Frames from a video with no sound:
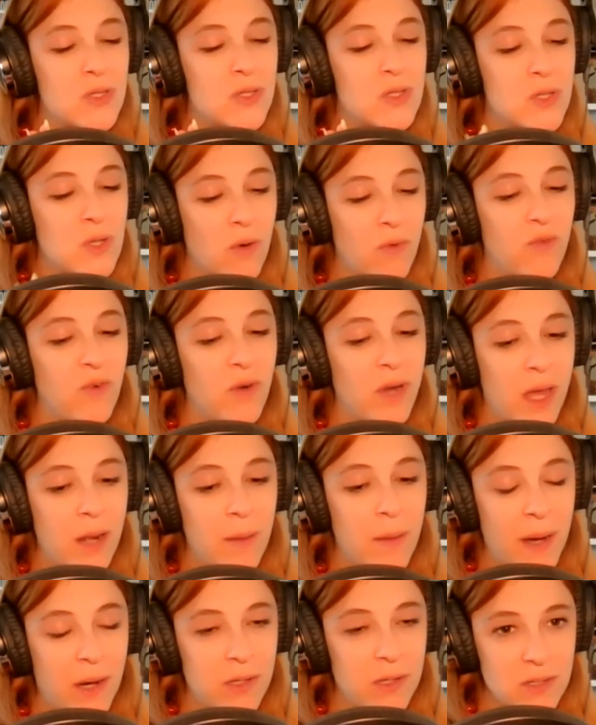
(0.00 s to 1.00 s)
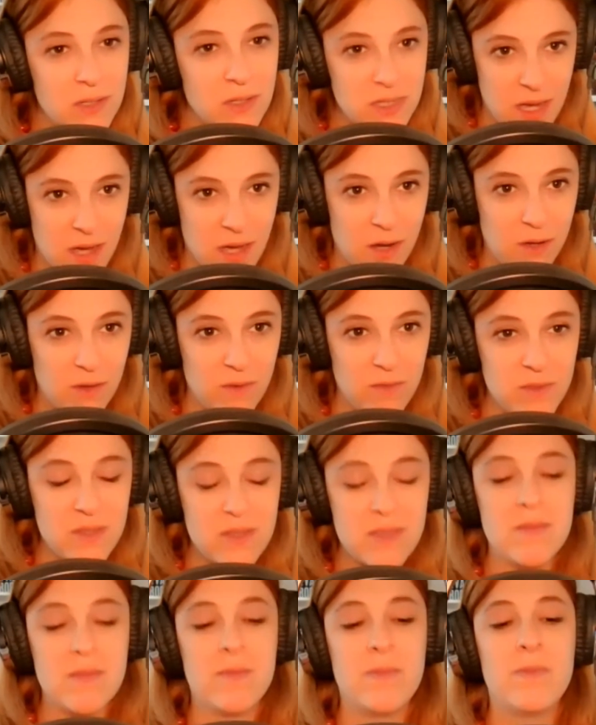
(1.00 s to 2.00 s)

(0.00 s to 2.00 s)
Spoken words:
don't forget about yourselves.